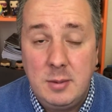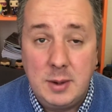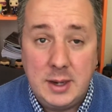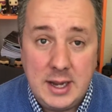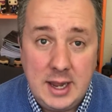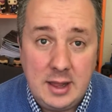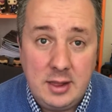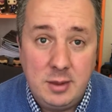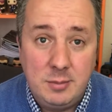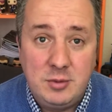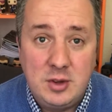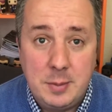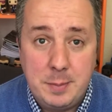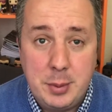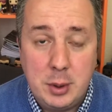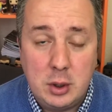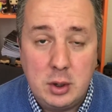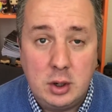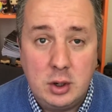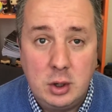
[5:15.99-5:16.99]
getting them to
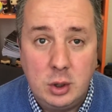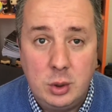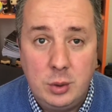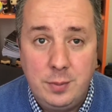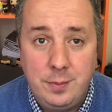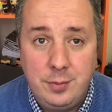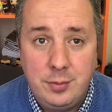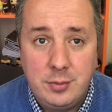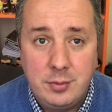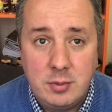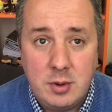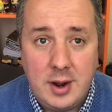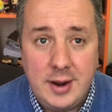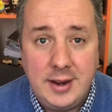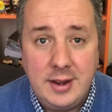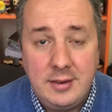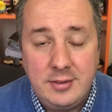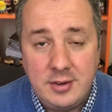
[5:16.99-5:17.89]
book a call, right?